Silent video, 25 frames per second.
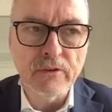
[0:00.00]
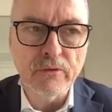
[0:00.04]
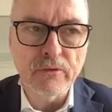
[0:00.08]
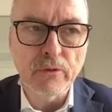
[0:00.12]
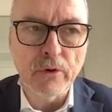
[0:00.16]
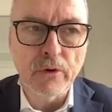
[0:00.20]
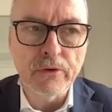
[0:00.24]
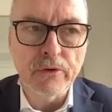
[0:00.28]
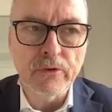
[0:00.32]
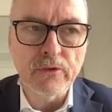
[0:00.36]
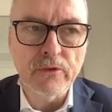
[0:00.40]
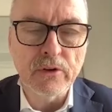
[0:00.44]

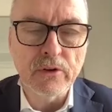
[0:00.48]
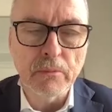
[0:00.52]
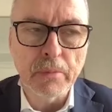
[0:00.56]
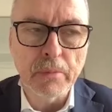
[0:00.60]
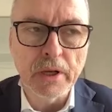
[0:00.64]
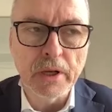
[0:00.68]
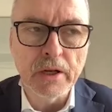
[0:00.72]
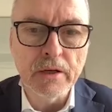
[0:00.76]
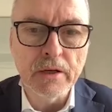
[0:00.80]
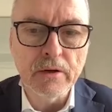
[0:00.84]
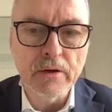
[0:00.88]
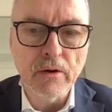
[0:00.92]
for the
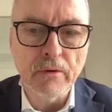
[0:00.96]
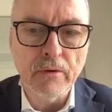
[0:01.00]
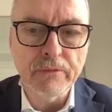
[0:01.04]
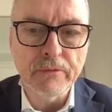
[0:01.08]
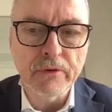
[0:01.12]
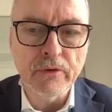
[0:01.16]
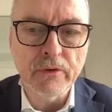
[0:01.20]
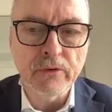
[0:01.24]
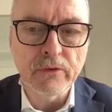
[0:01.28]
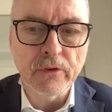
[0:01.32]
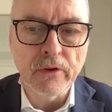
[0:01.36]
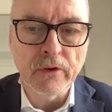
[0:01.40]
stability of
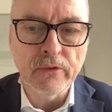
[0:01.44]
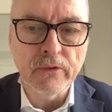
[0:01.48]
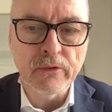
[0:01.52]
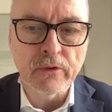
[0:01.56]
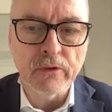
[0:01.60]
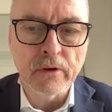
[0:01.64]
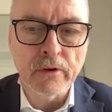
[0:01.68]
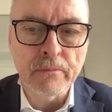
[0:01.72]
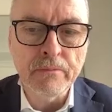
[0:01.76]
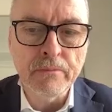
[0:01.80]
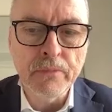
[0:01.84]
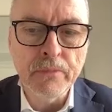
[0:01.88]
the
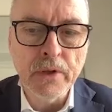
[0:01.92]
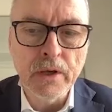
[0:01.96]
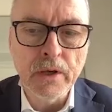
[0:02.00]
system,